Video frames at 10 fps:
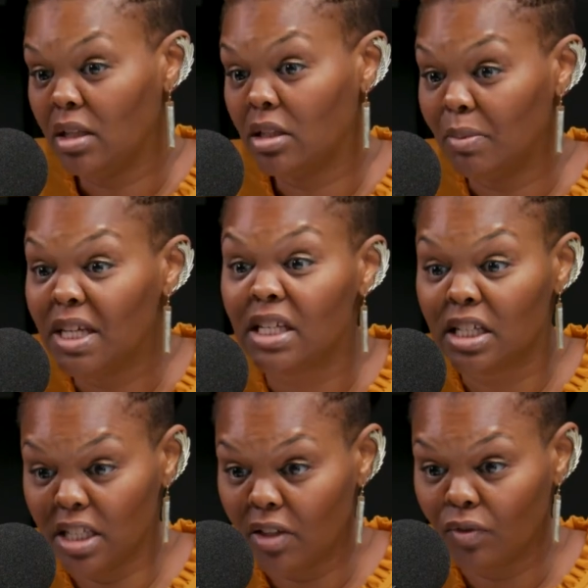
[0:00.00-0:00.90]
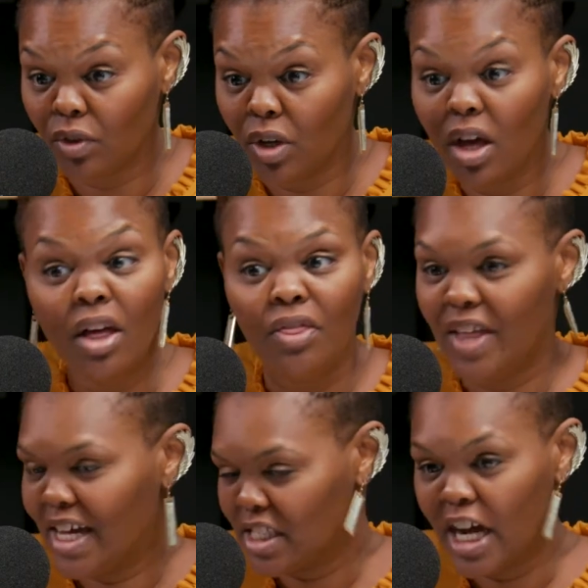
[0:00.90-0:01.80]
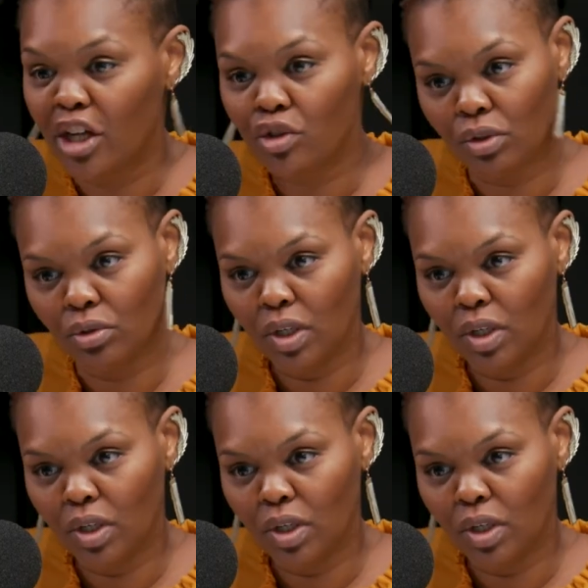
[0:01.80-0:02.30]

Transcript: to be successful. That's not true.